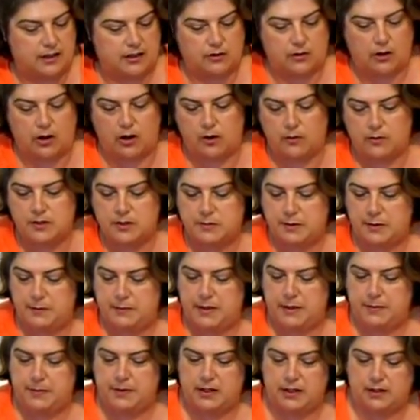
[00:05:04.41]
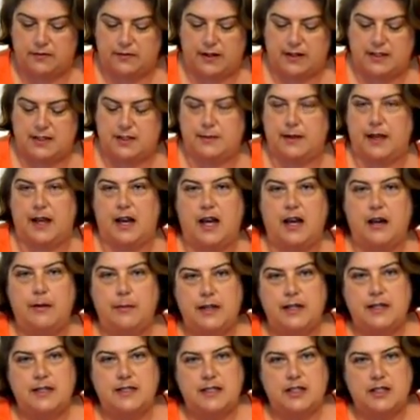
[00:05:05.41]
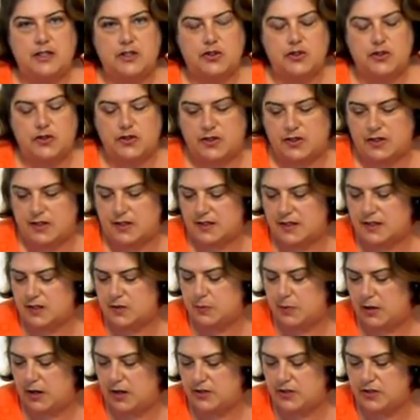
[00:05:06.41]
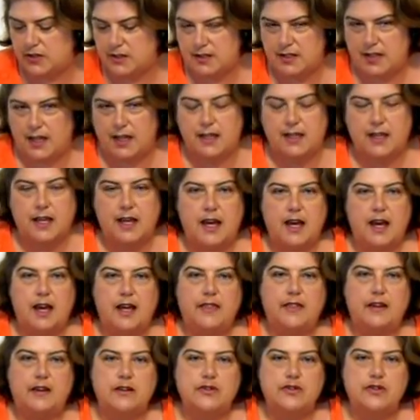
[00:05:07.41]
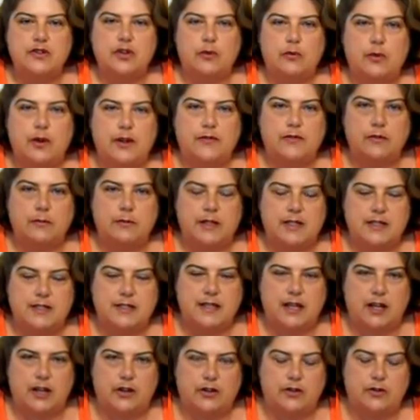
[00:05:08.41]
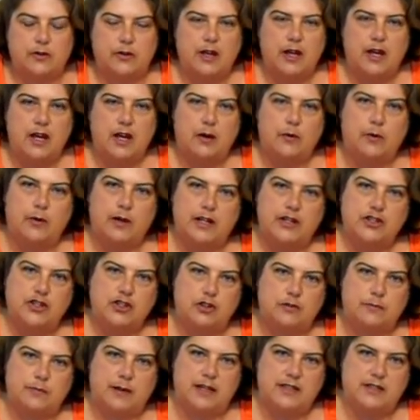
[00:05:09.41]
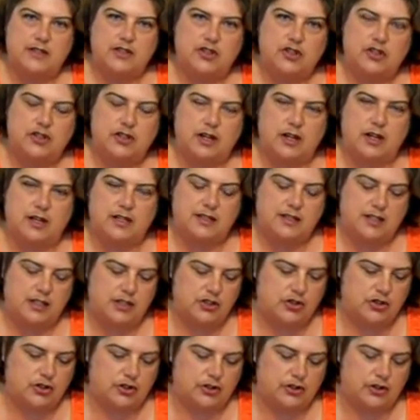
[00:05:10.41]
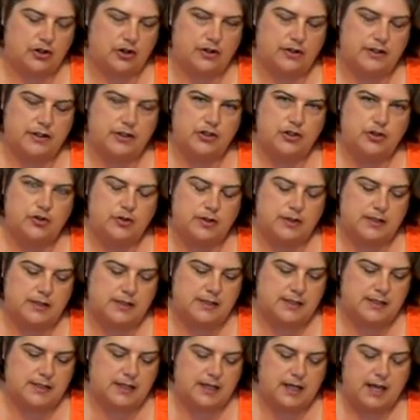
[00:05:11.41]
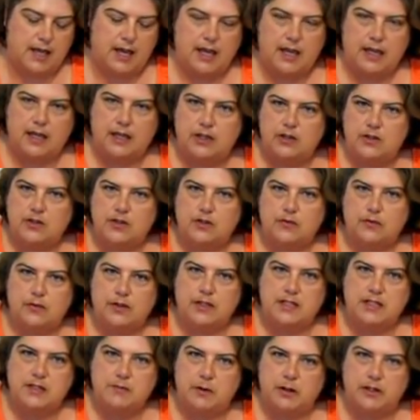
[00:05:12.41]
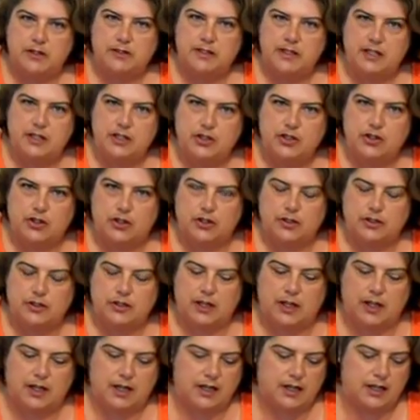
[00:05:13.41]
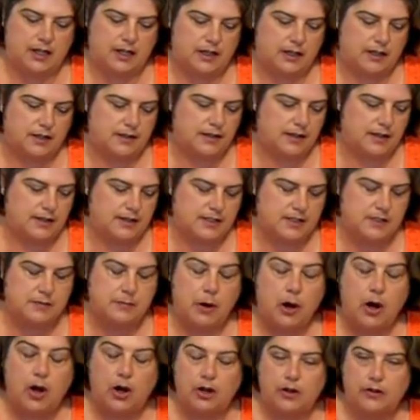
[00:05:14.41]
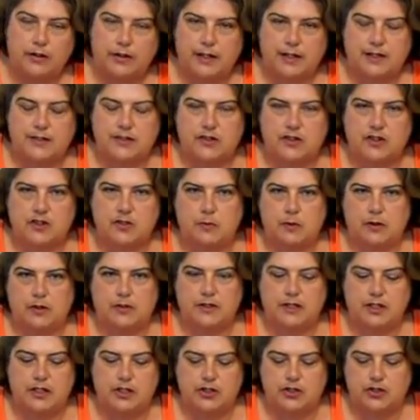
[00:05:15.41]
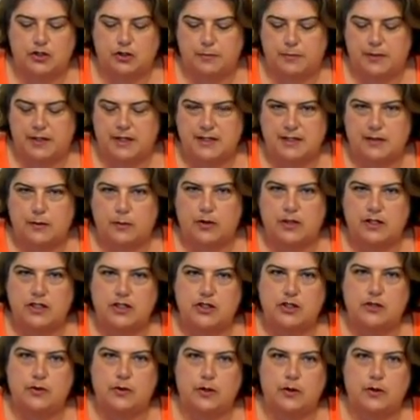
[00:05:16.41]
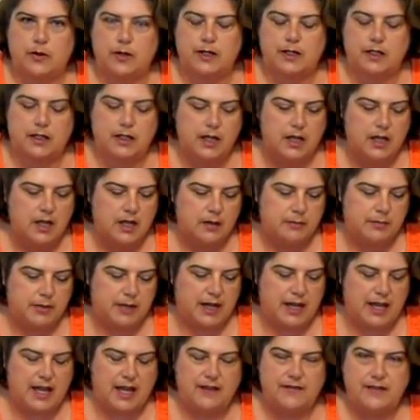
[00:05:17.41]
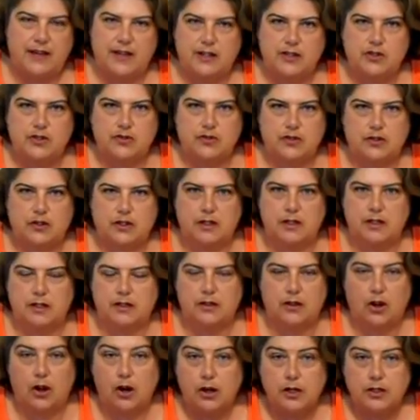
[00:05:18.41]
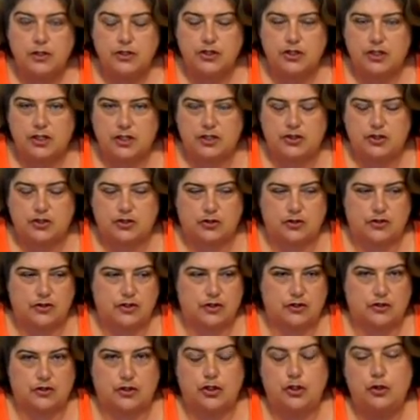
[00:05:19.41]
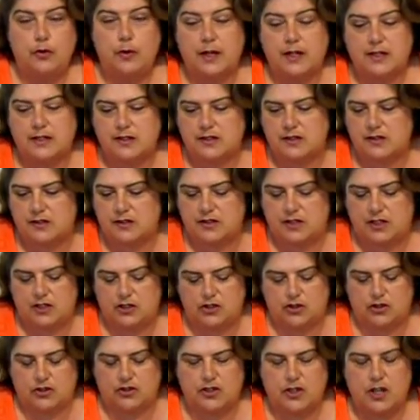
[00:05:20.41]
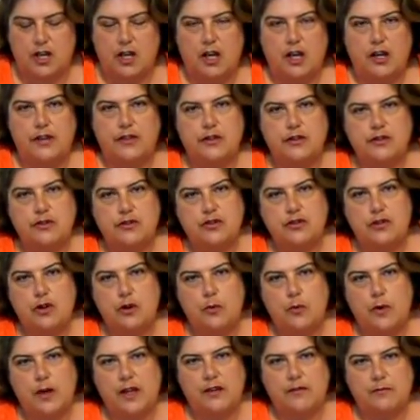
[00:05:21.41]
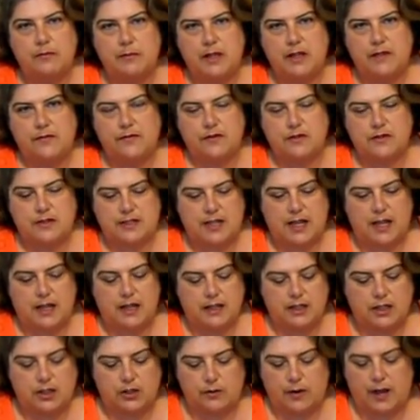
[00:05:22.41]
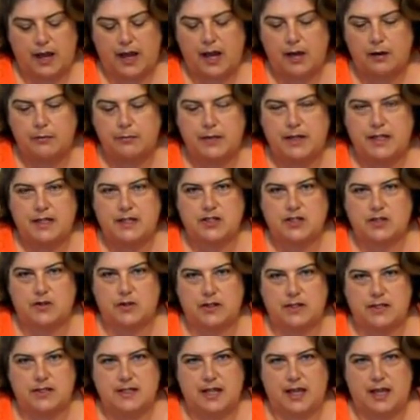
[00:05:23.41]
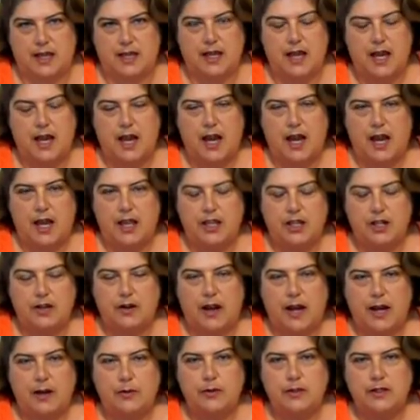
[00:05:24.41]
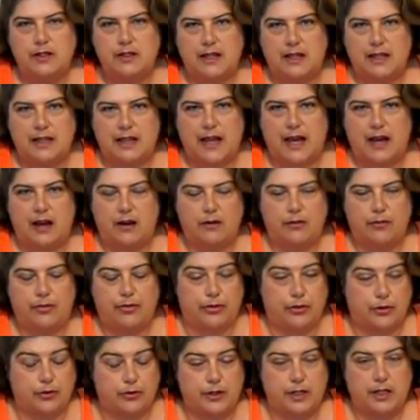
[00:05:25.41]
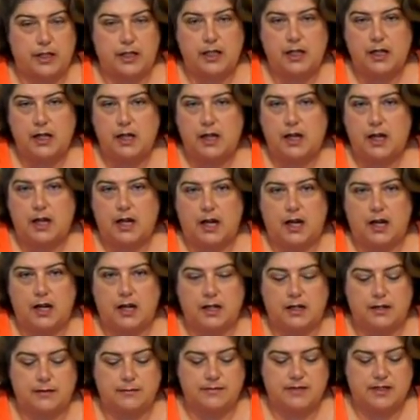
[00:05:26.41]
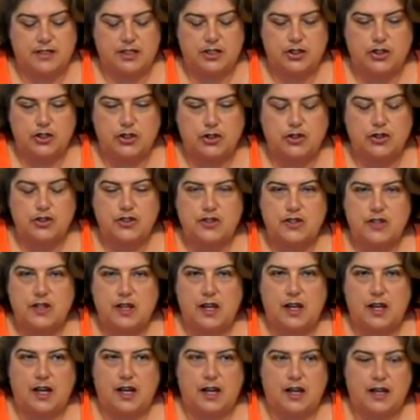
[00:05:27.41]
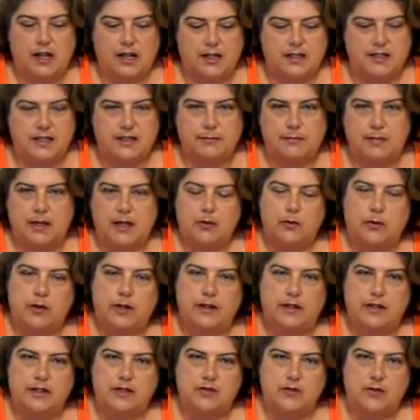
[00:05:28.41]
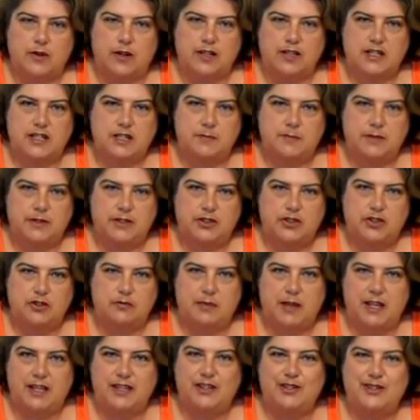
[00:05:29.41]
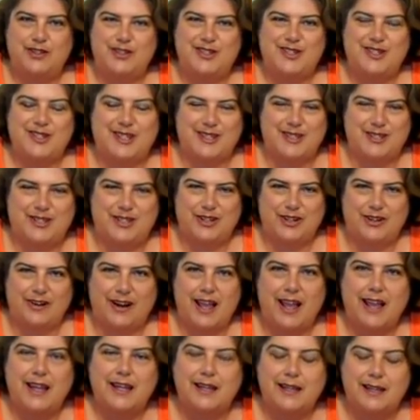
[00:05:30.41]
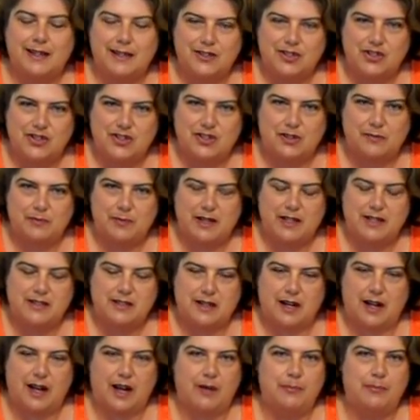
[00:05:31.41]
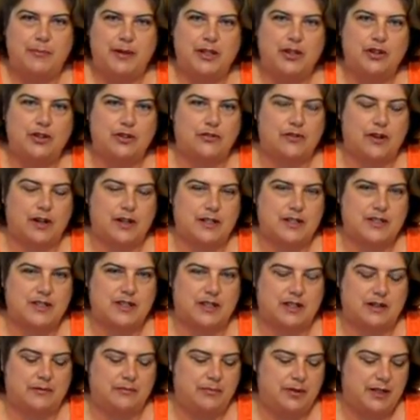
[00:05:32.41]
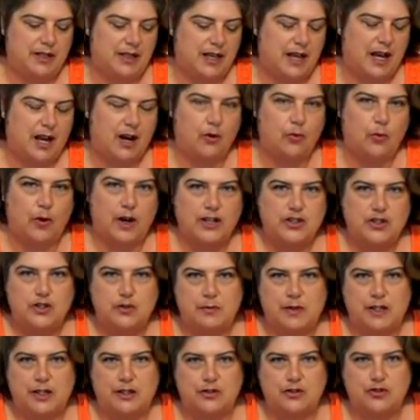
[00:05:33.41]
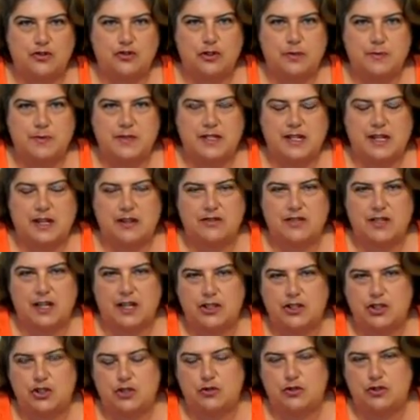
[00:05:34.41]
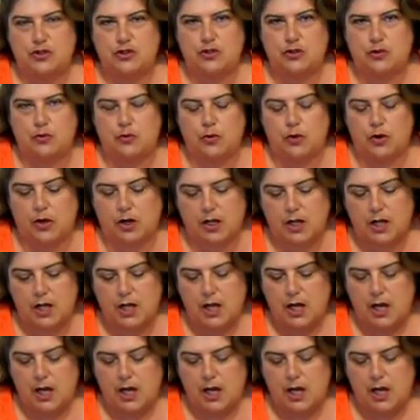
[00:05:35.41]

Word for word: There will always be people that write to me, how many t-shirts does this project take? There's no way for me to tell you. When I showed my uh, t-shirt yarn that you can see, I used a really small t-shirt, uh, a, uh, a small or an extra small t-shirt because I wanted to do it quickly. But I have extra large t-shirts or 2X t-shirts. There's no way of me for telling you how many it's going to take. You know, I would allow 30 um, t-shirts uh, to make one of these rugs, but you may need 60 or 80. It just depends on how big your rug is going to be, how wide you make your strips, and how tight you do your work.